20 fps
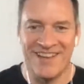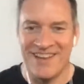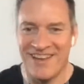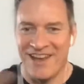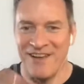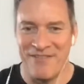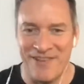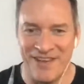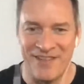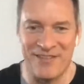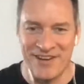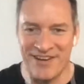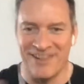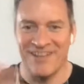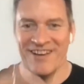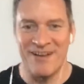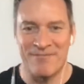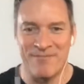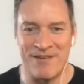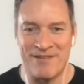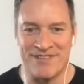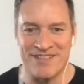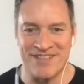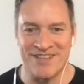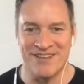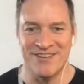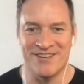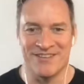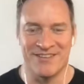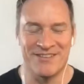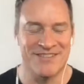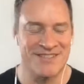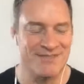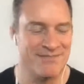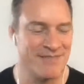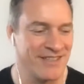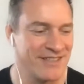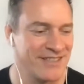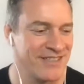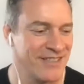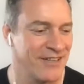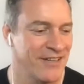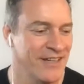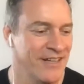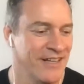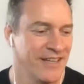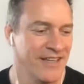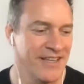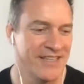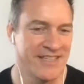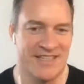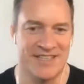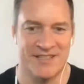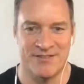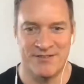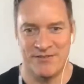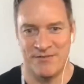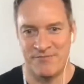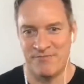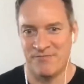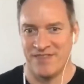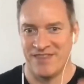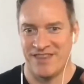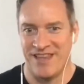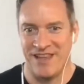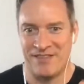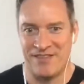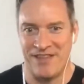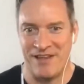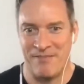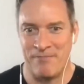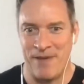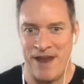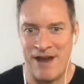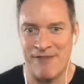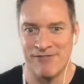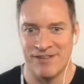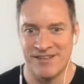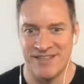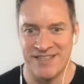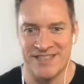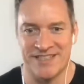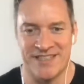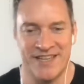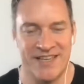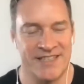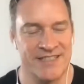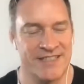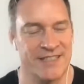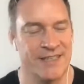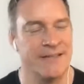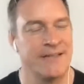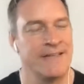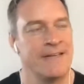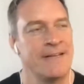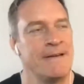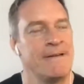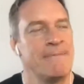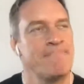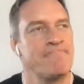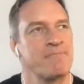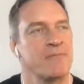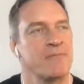every other night I'm having to go and do something. So there's this sort of that that peril, isn't there? So mm.